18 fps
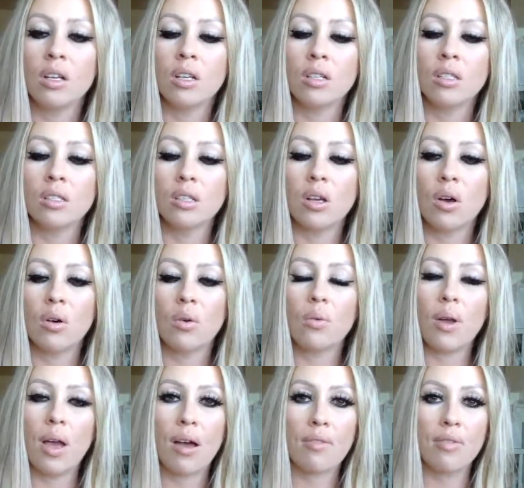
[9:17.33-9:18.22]
So
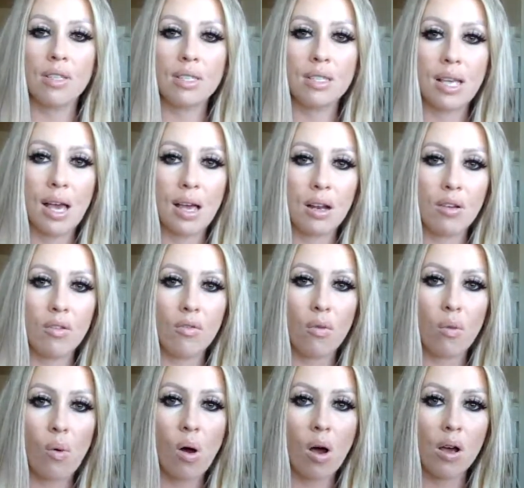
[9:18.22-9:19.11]
we have the Ten of
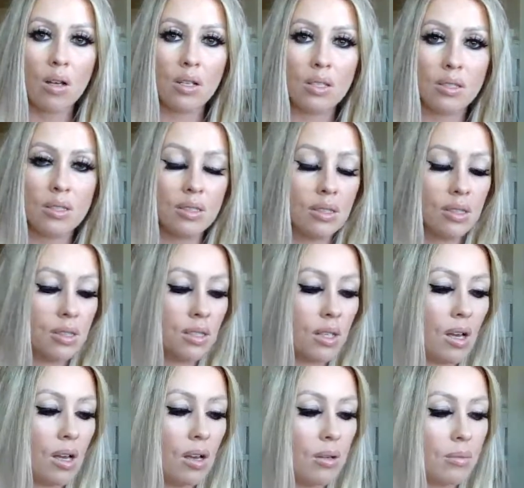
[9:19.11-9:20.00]
Wands.
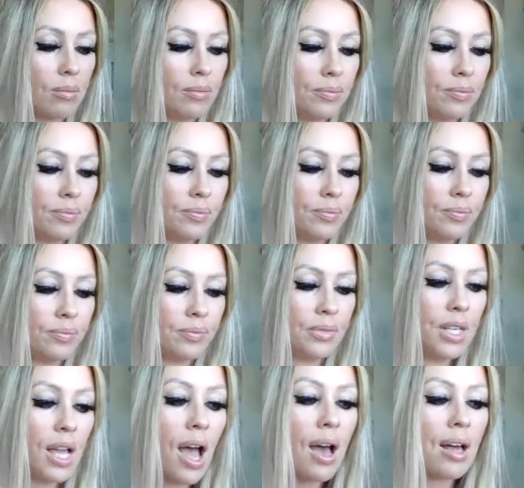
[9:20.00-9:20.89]
Um,
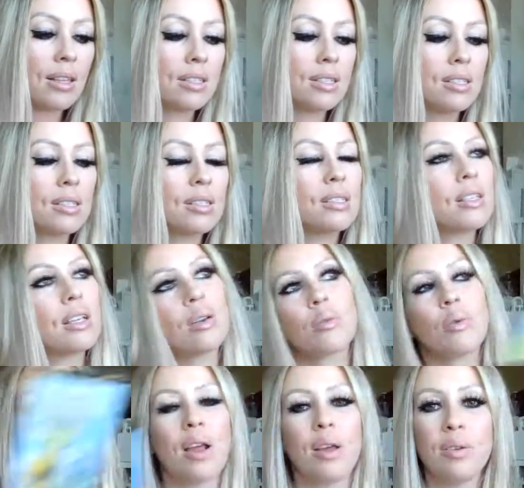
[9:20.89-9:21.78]
yeah, this is like
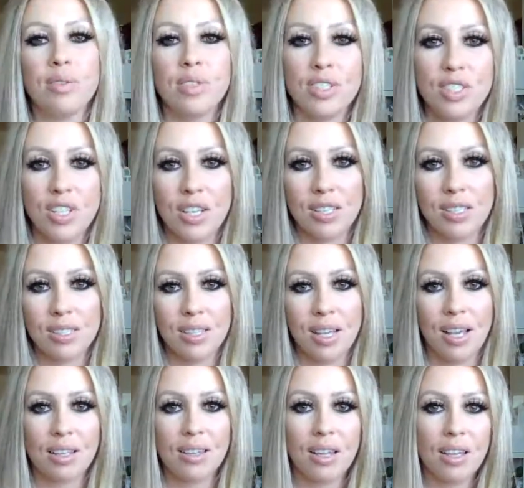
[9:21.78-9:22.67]
what I was just
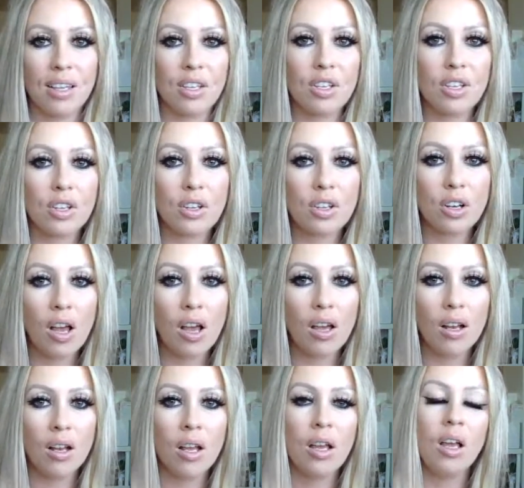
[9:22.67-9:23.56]
saying. Like you're
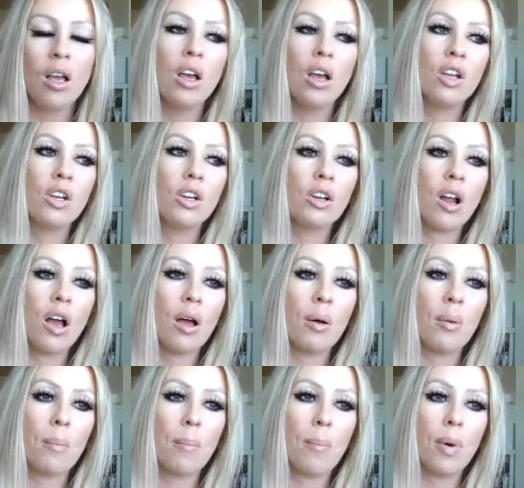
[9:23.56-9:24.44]
not you're
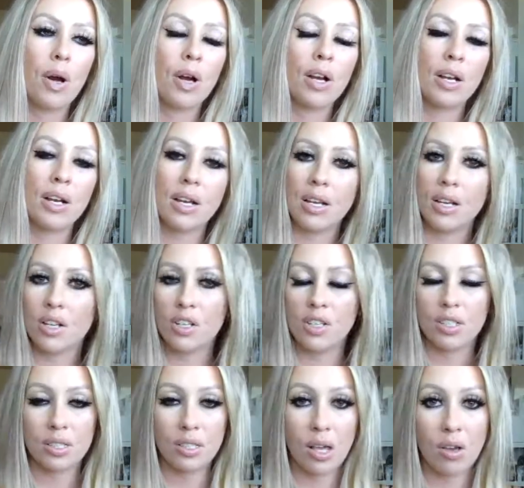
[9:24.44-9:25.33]
not burdening
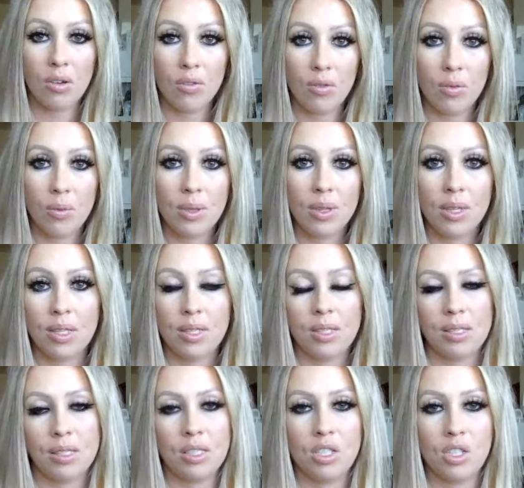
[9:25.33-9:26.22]
yourself with this
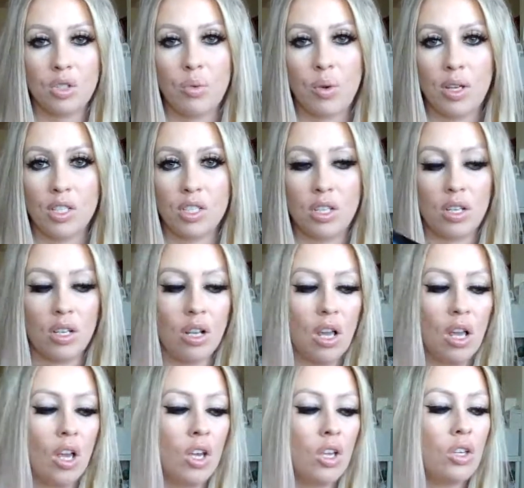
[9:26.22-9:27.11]
situation.
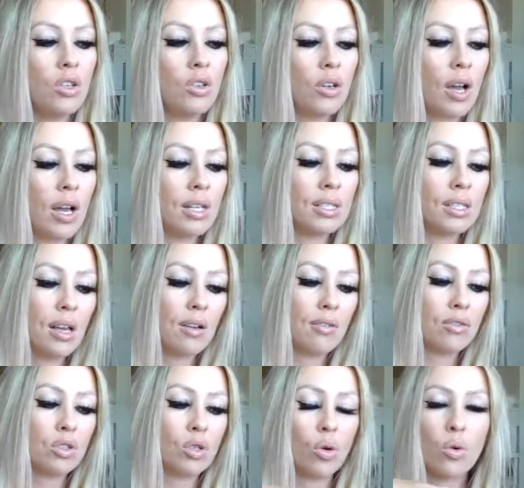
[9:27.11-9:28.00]
You guys
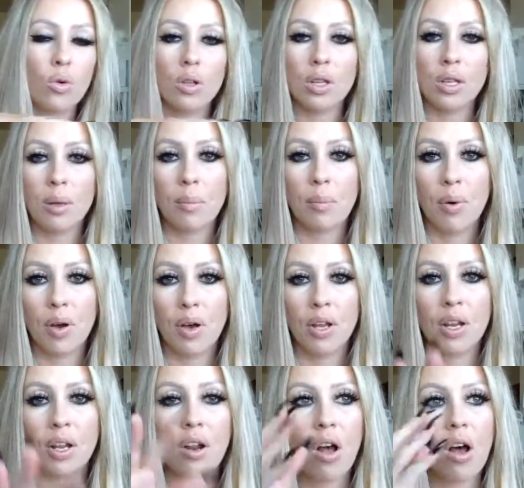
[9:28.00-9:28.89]
have totally
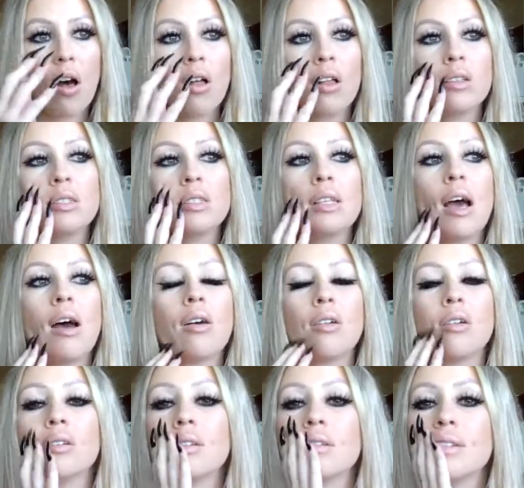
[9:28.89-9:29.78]
put it all
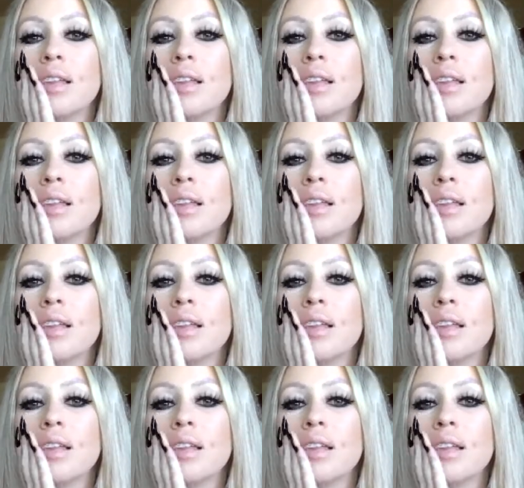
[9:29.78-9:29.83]
down.